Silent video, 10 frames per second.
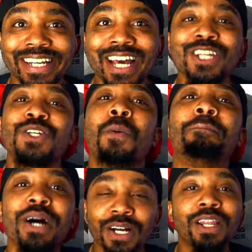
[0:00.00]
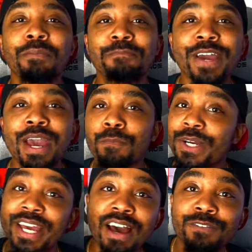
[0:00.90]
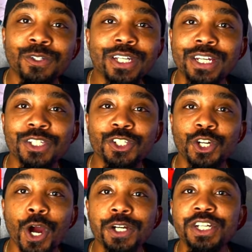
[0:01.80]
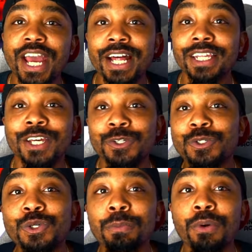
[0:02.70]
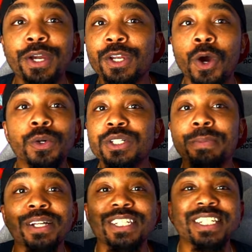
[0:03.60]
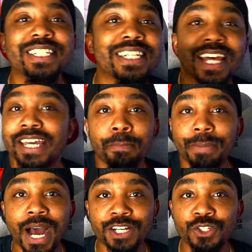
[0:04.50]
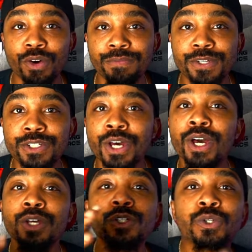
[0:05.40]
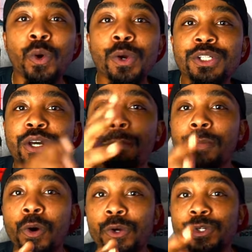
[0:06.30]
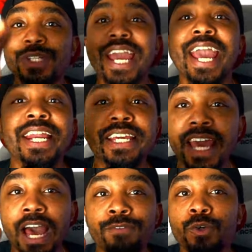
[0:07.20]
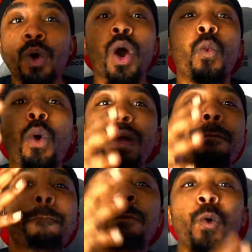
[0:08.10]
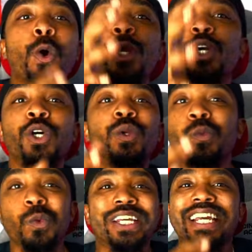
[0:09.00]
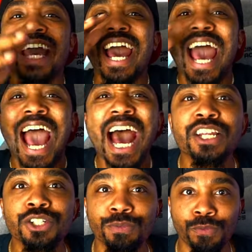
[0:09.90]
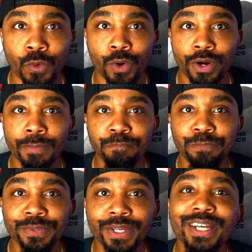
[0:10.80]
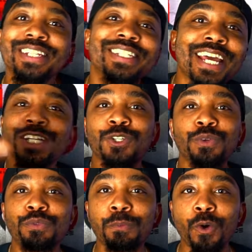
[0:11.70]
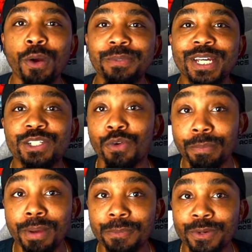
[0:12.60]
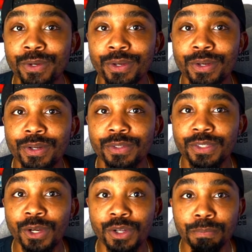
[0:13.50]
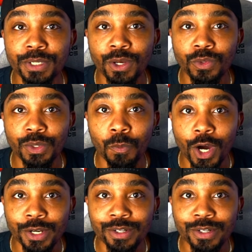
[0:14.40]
So buckle up fam with Cavill leading the charge, Highlander 2.0 is about to slay the box office, Swords, Immortals, and Cavill, what more could we ask for? Stay tuned for more updates and remember, there can be only one.